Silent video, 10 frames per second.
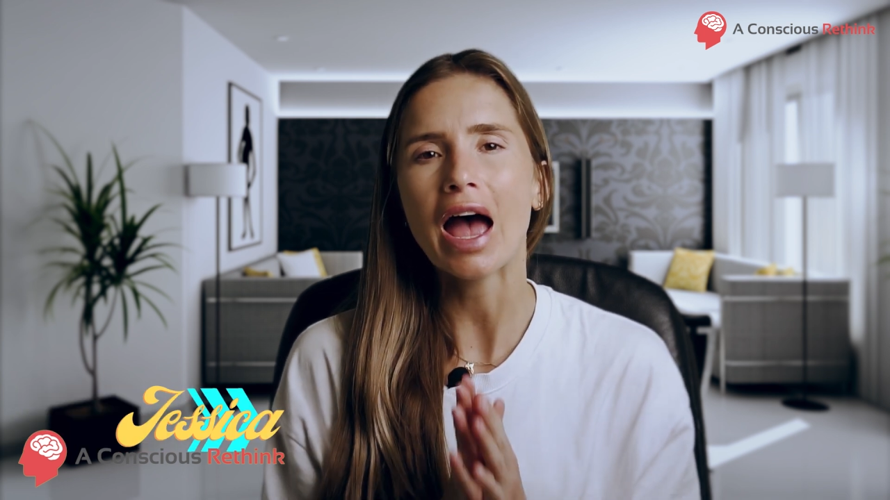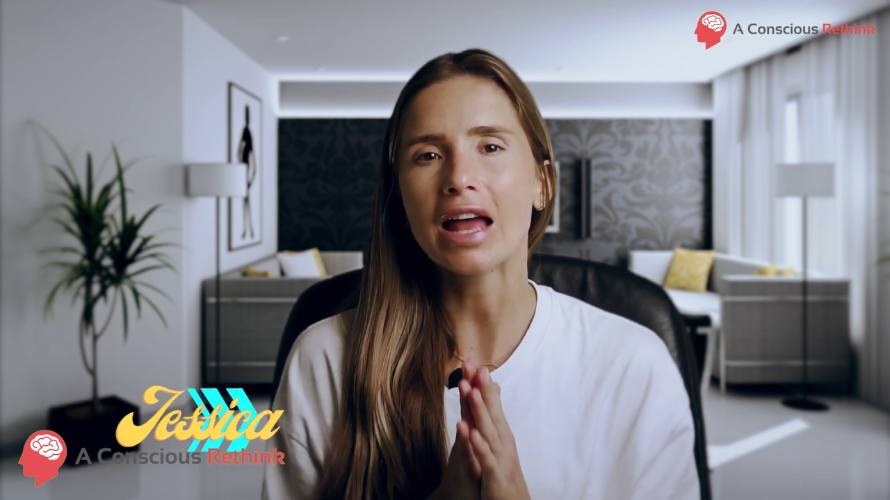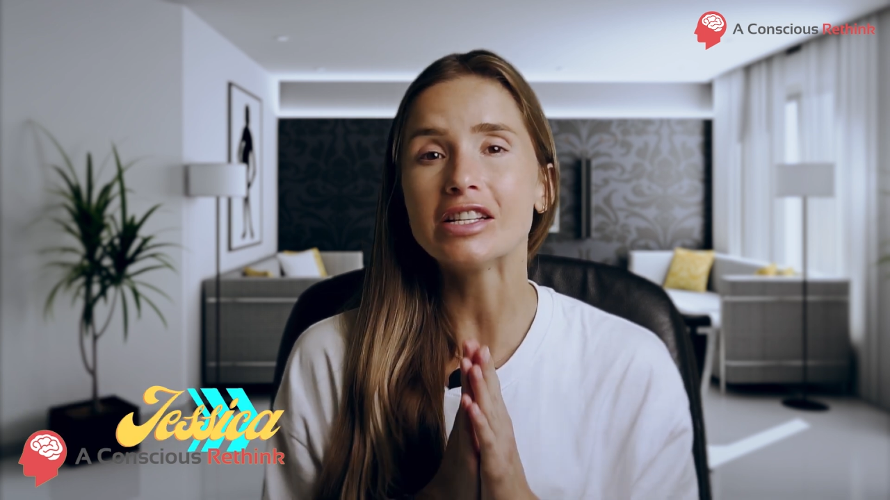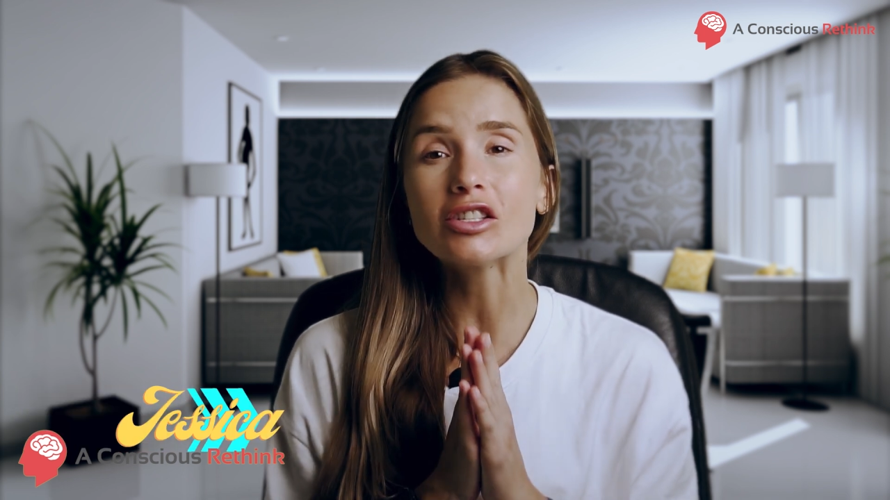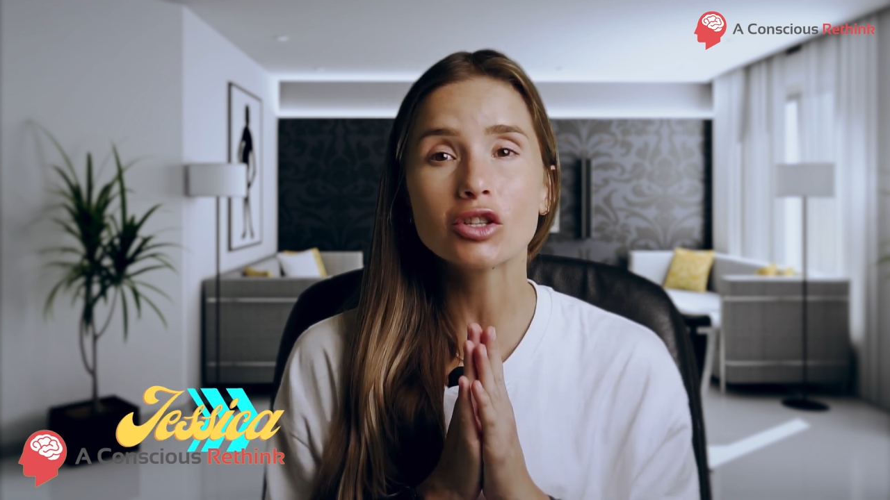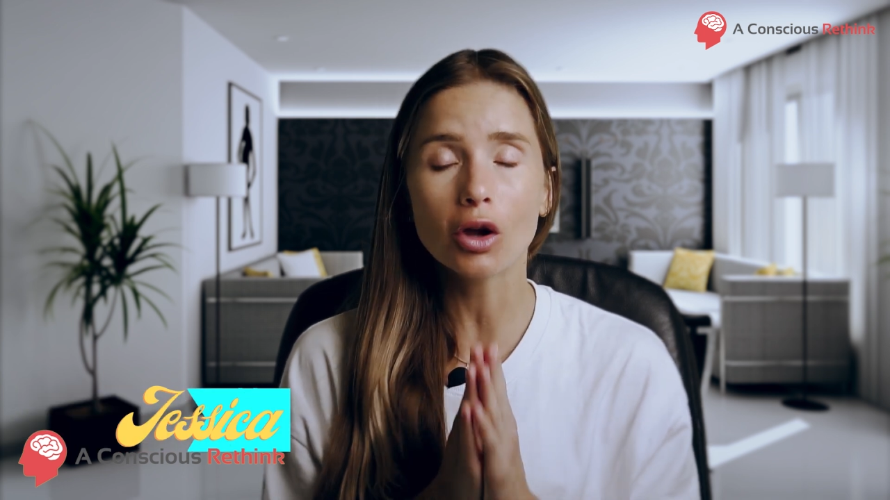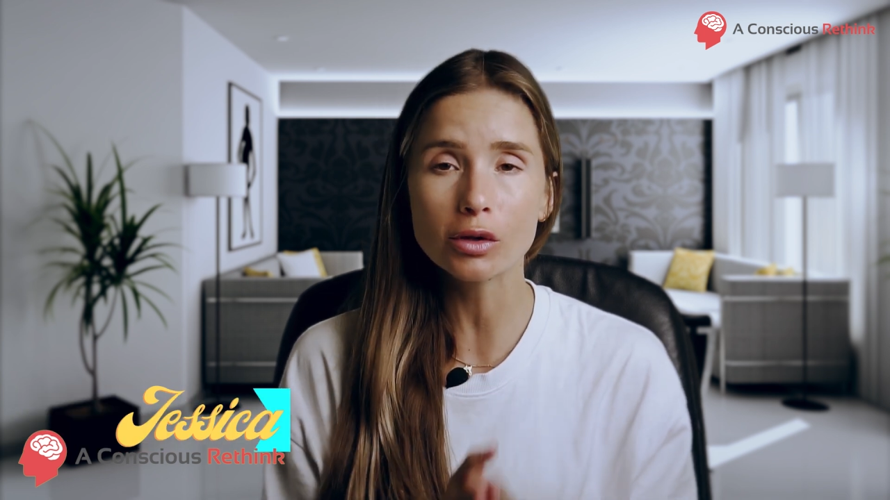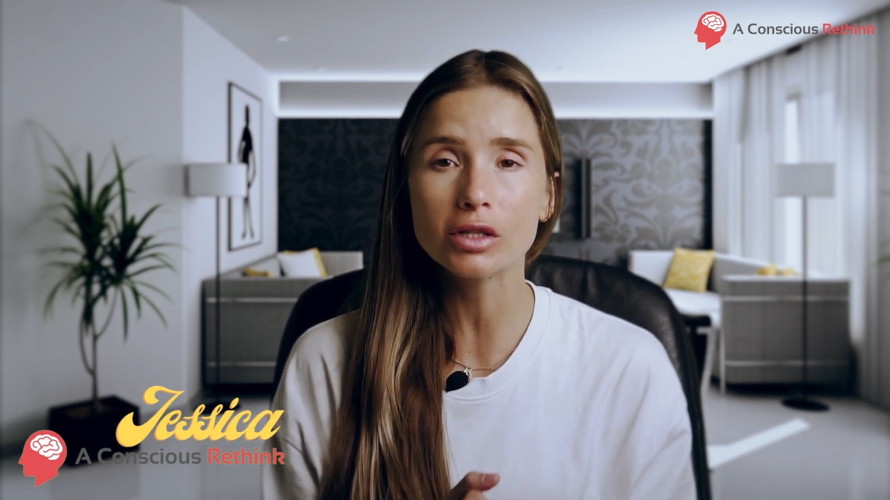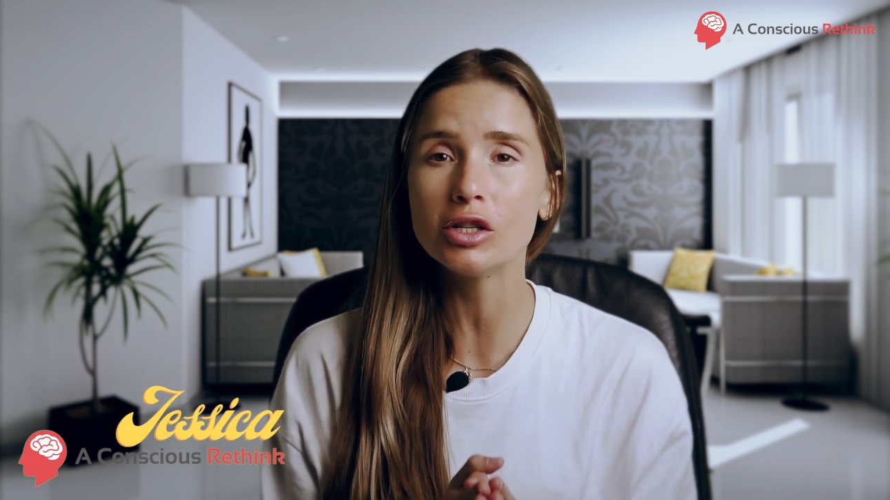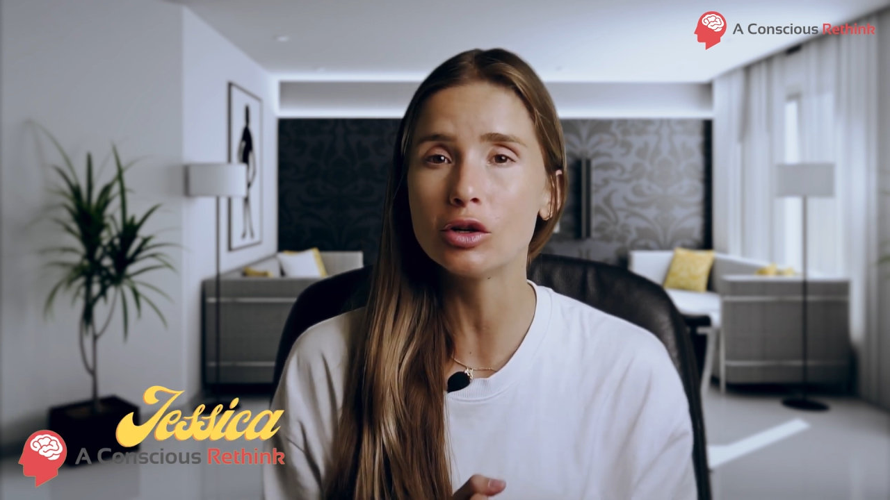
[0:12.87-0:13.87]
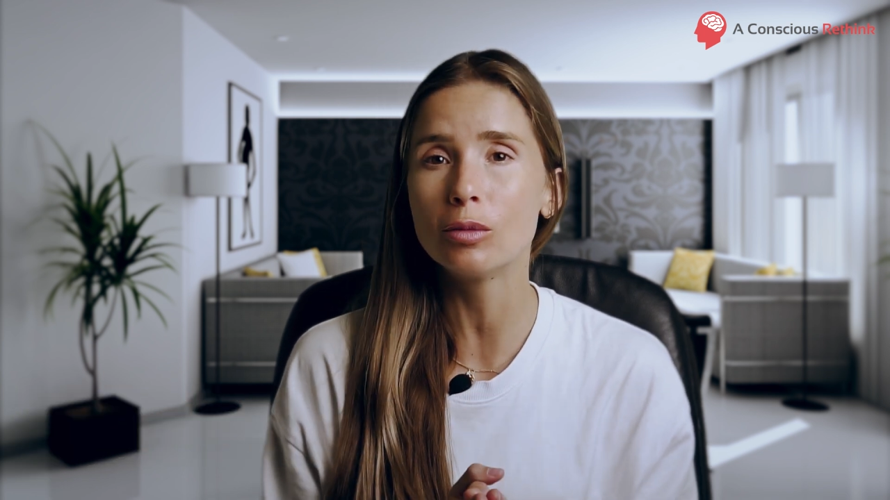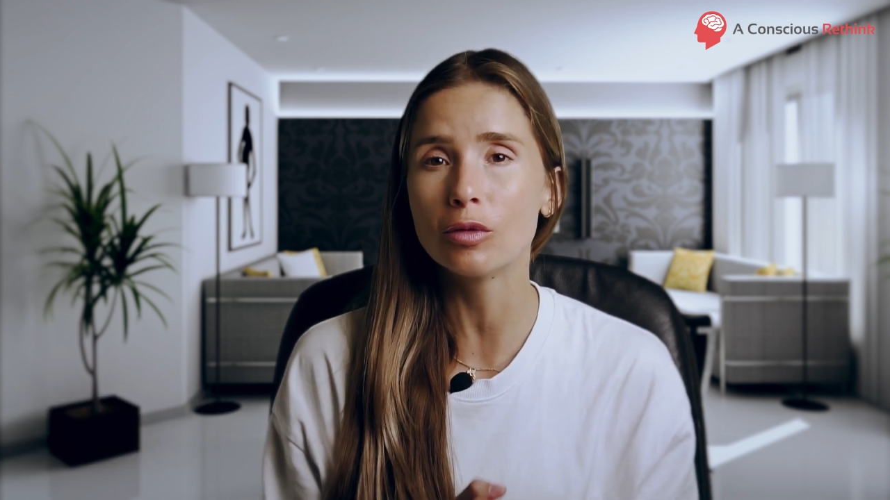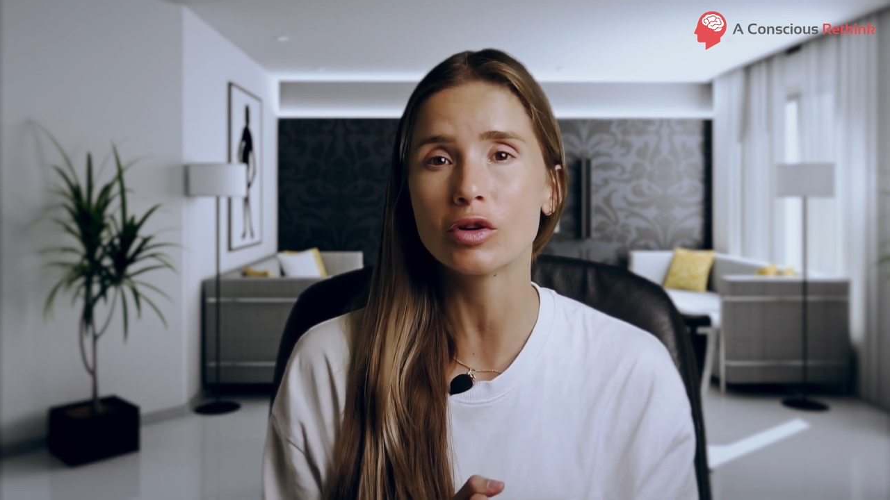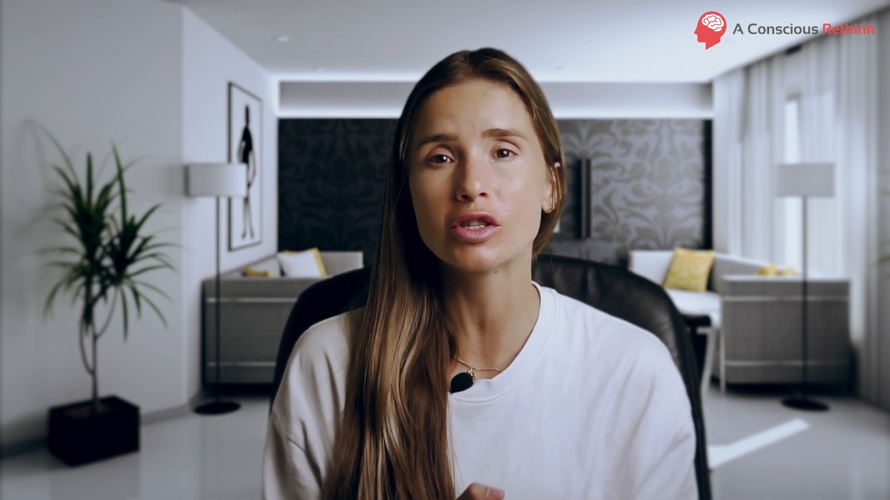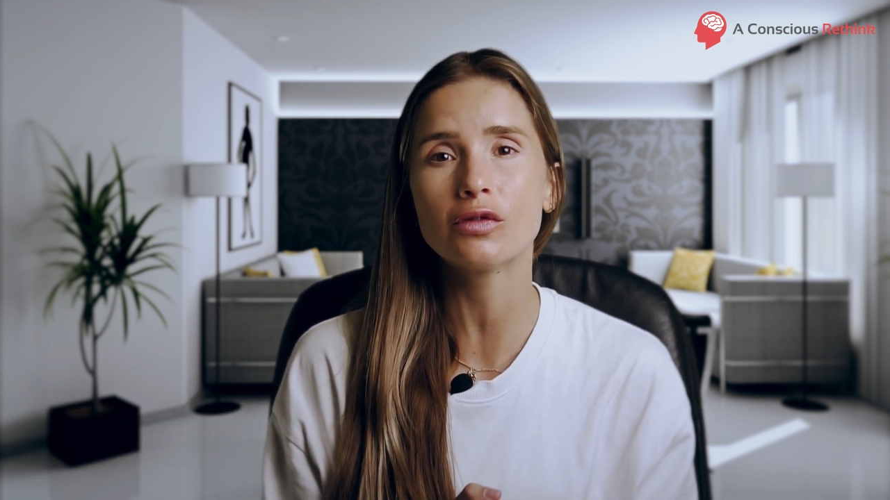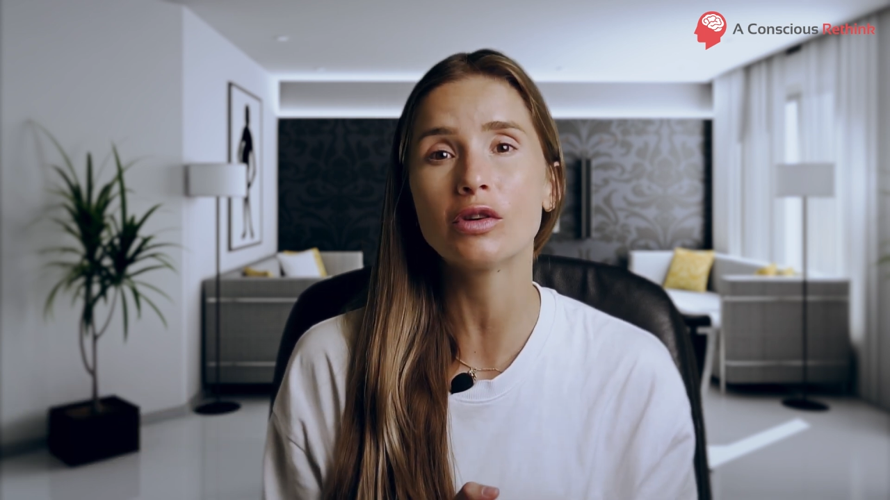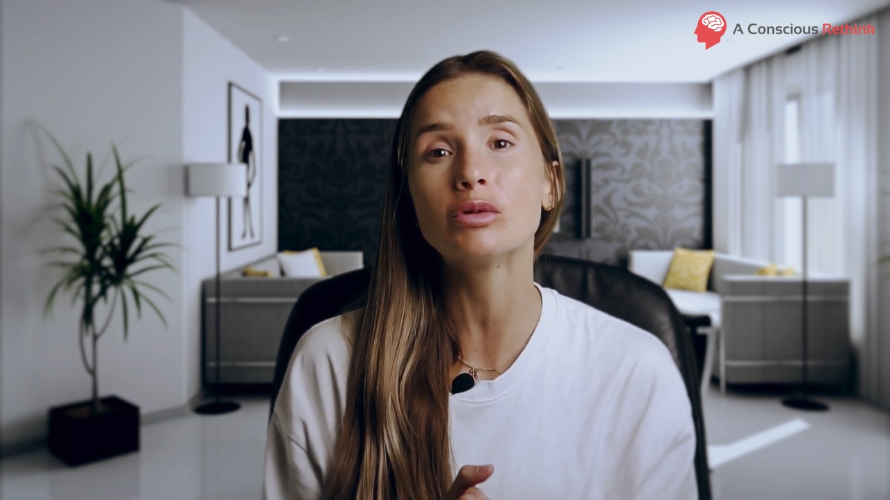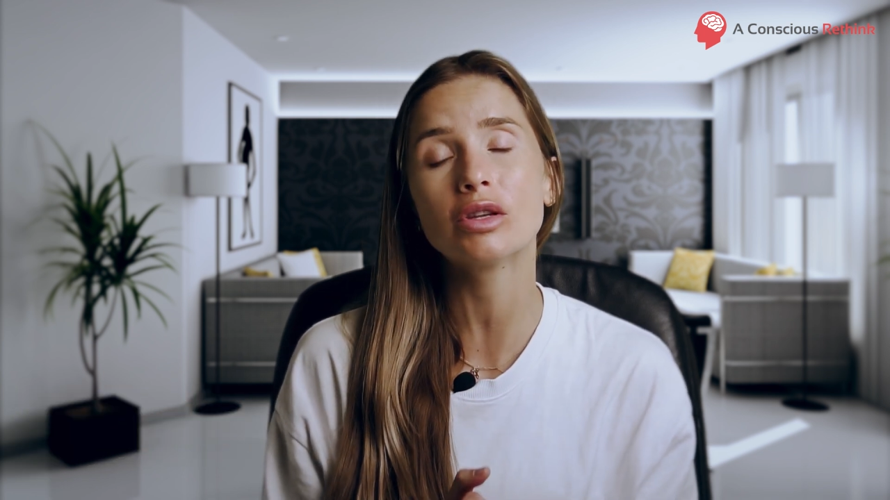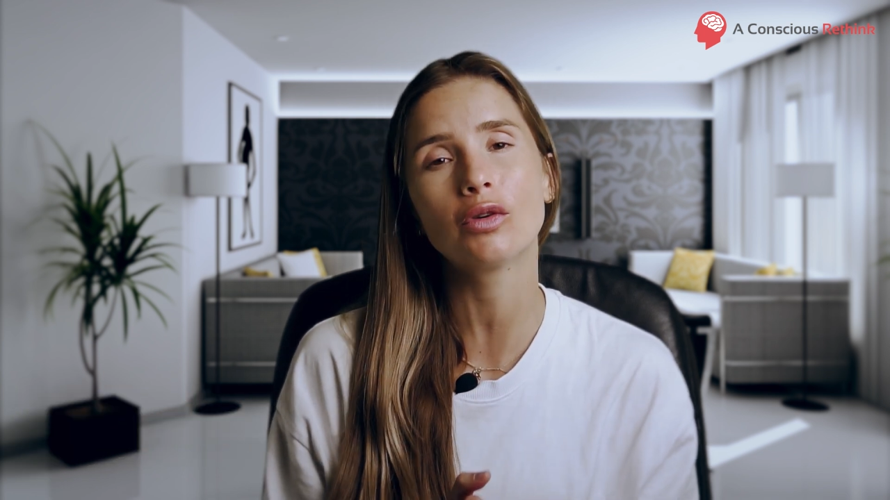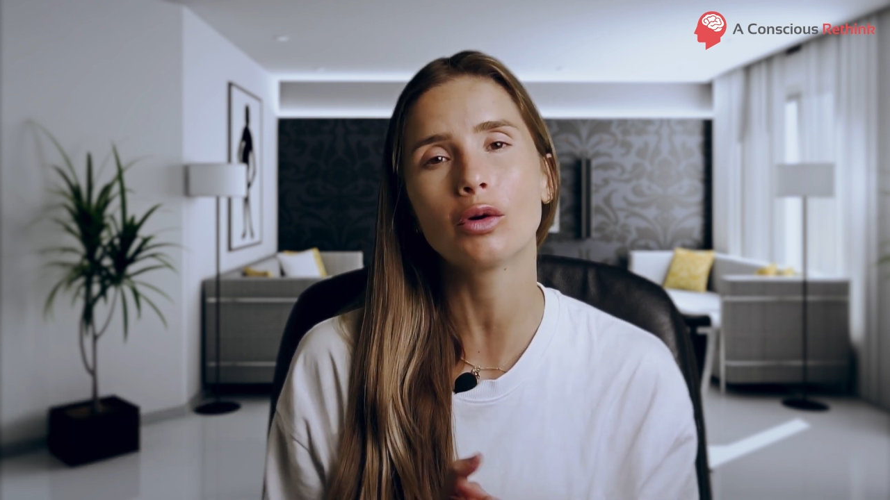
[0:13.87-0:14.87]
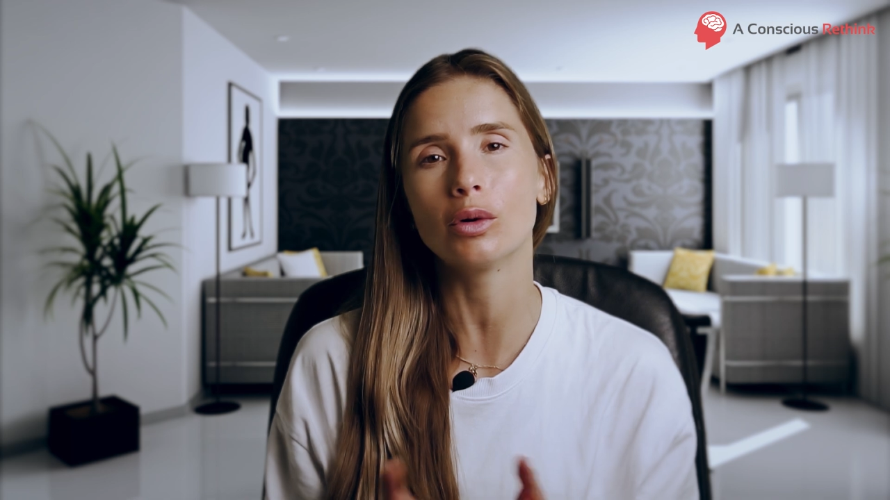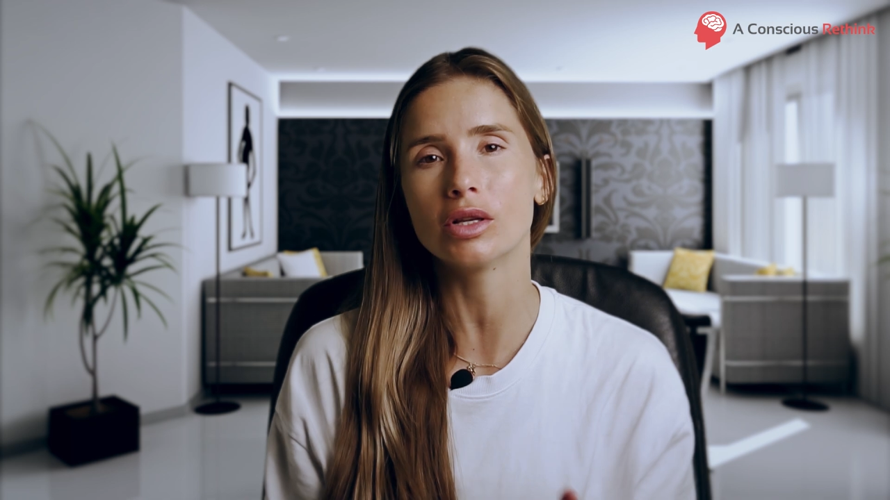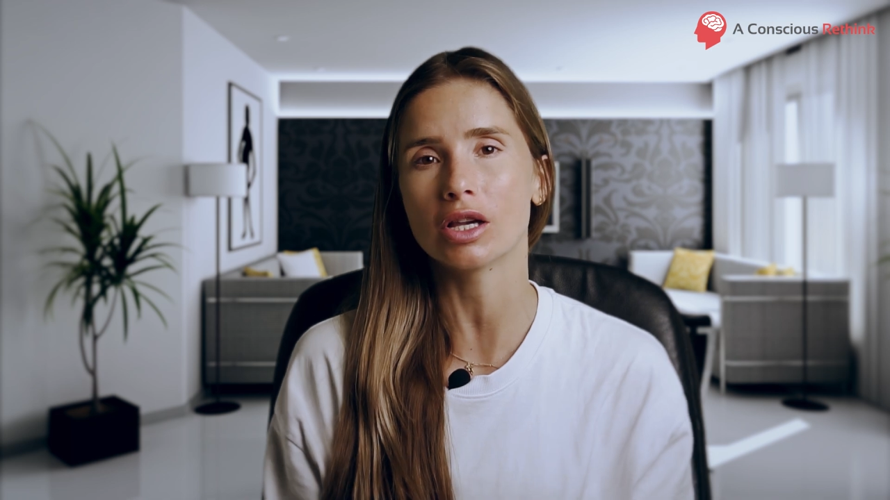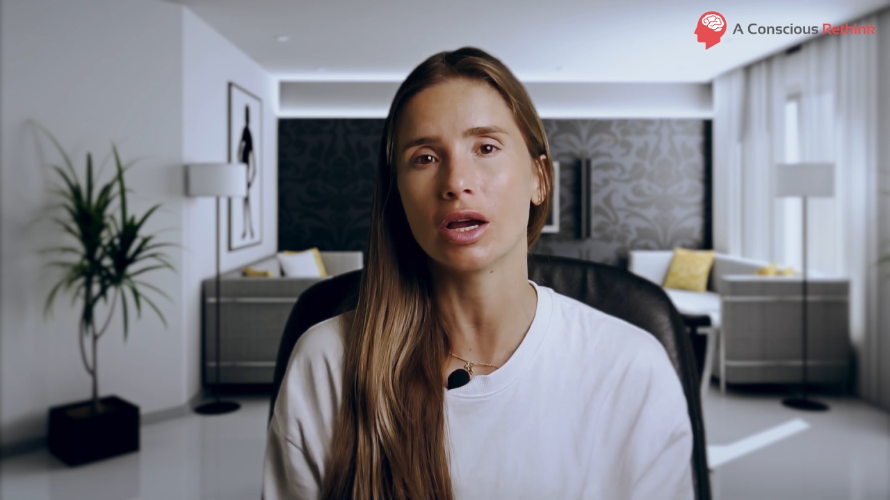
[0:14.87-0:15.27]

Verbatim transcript: And it's totally normal for it to feel difficult at